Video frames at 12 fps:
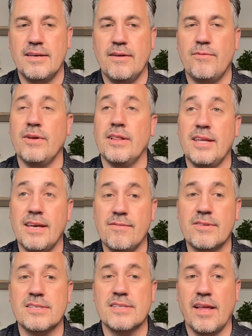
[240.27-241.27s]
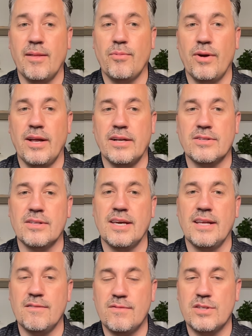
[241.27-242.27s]
if we leave the celebrating to the
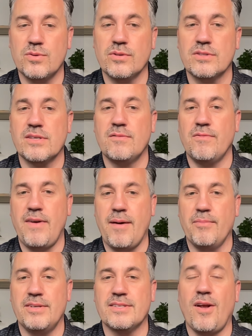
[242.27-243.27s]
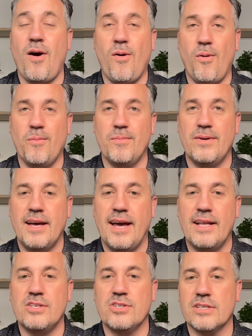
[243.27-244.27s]
individuals and families at home
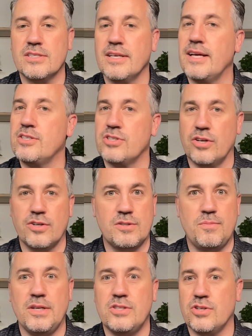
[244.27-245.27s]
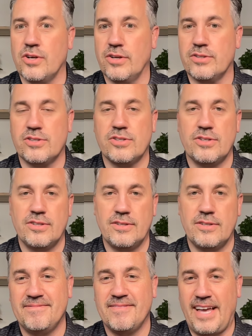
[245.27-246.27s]
and just let church be church.
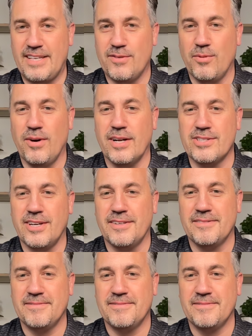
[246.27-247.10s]
Thanks for watching.